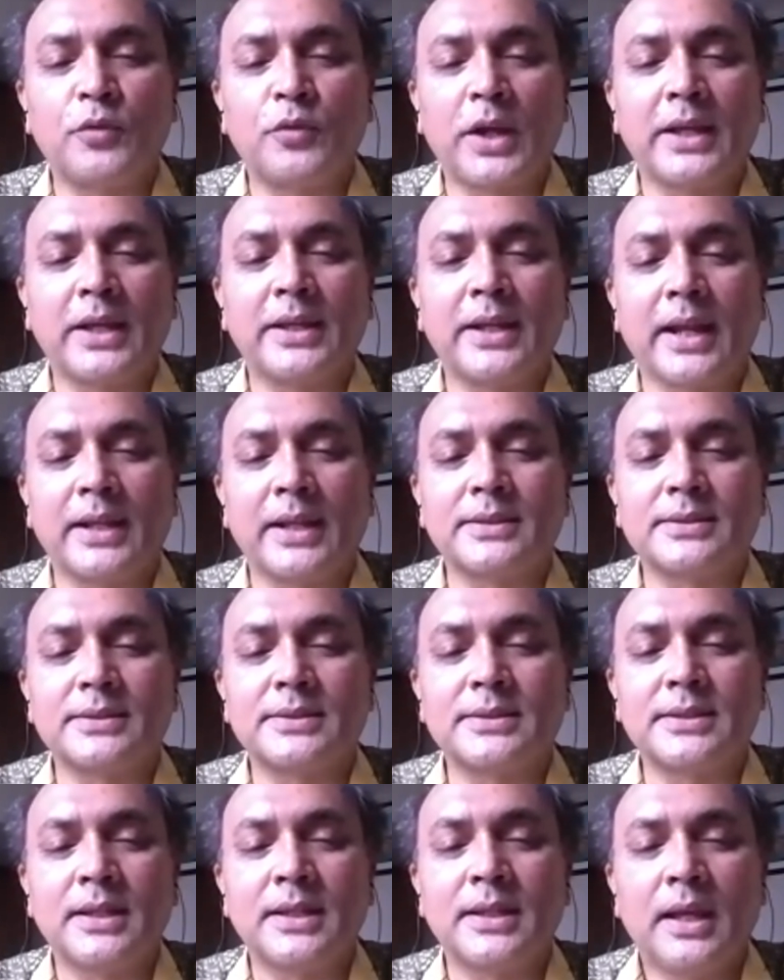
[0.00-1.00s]

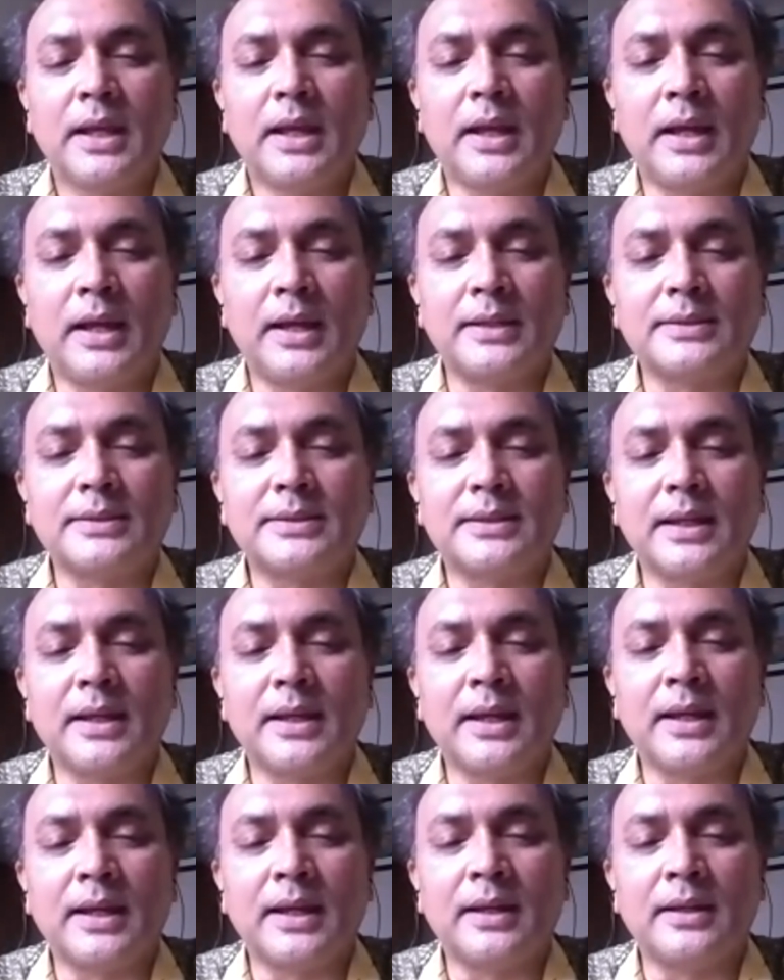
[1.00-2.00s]
fragrance, has,
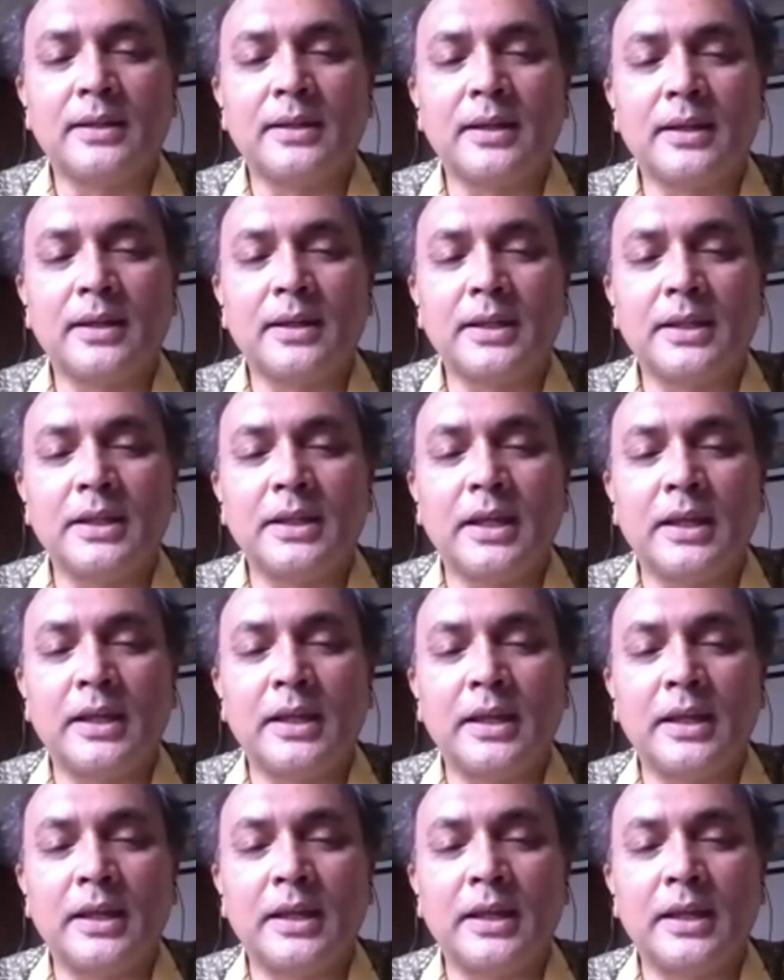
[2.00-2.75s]
uh, uh,